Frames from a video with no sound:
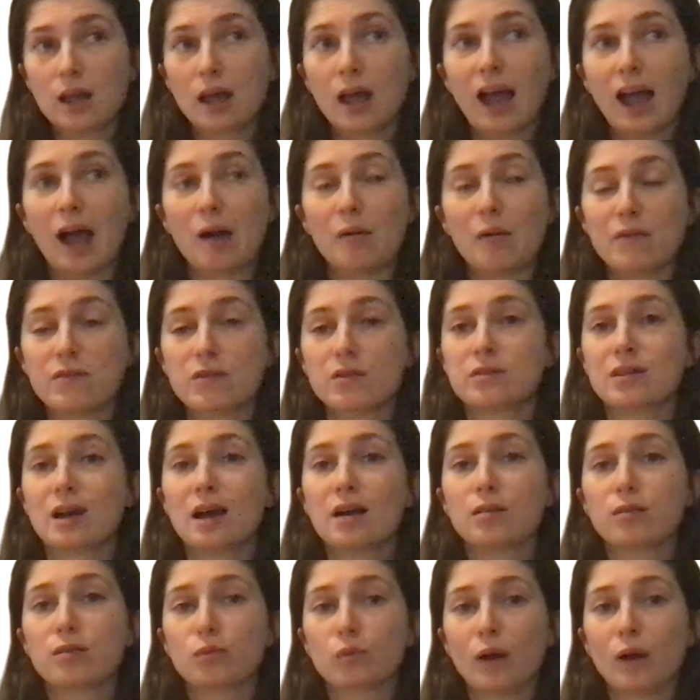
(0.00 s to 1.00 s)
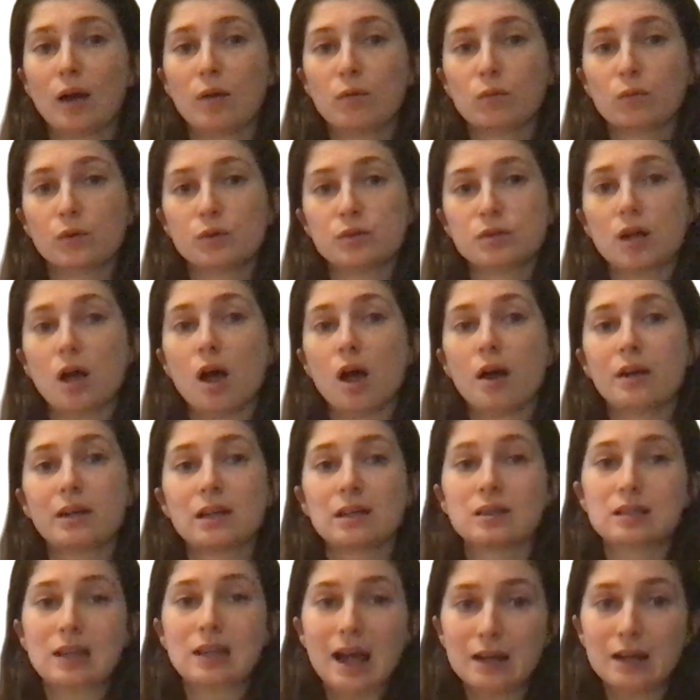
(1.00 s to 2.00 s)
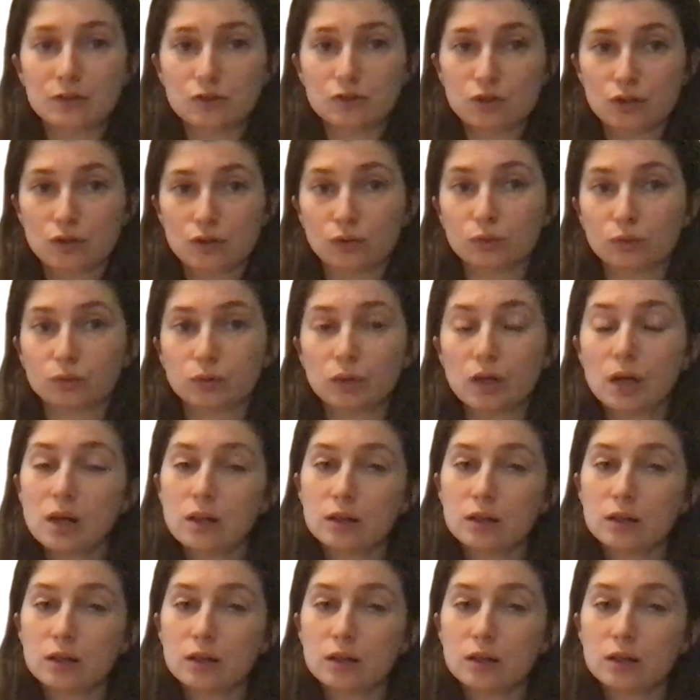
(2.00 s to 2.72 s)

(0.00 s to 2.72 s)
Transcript: However, that threat was unintentional,